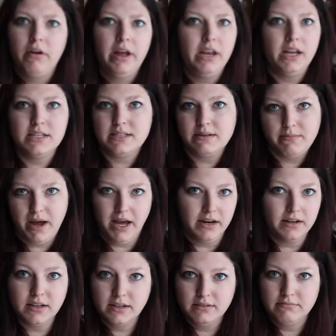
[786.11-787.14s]
It doesn't
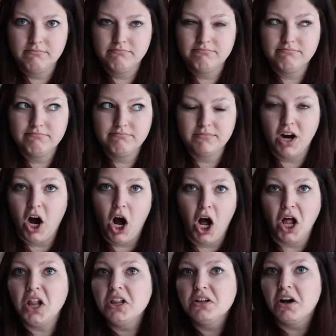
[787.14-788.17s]
matter.
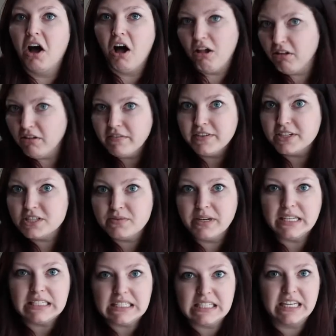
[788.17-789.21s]
All of the
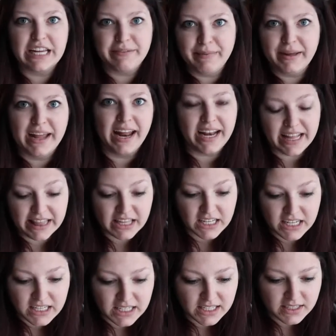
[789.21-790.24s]
sweets, give me
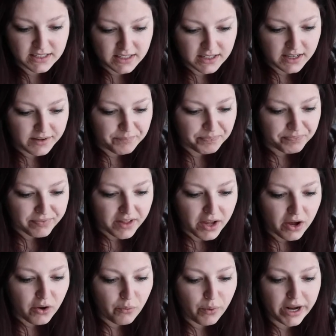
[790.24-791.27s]
anything.
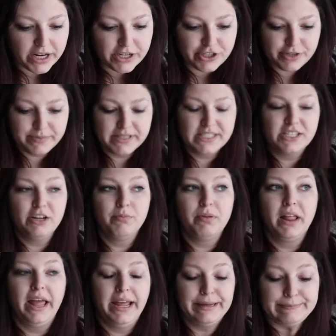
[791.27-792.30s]
What instruments do you
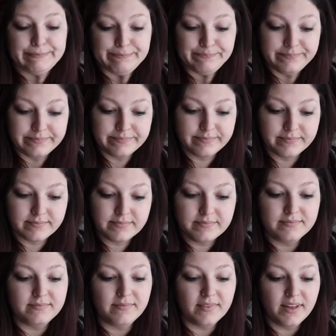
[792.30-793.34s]
play?
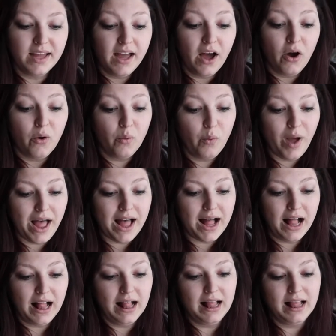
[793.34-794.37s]

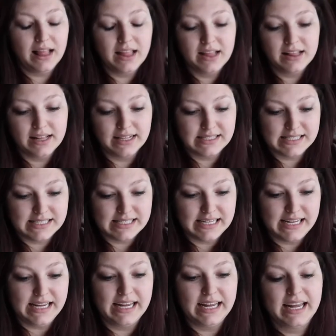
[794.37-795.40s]
Well, let's
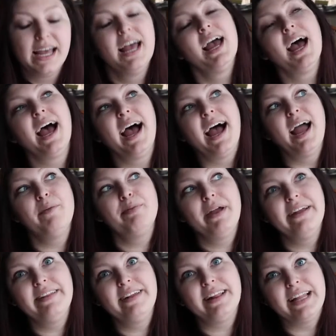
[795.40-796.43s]
see. I
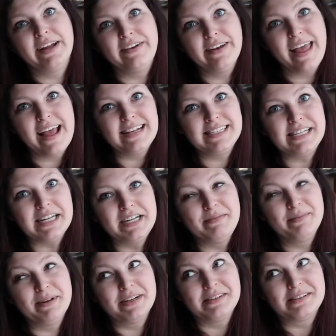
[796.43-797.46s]
played the clarinet
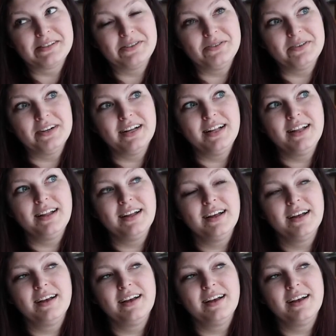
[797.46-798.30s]
in middle school.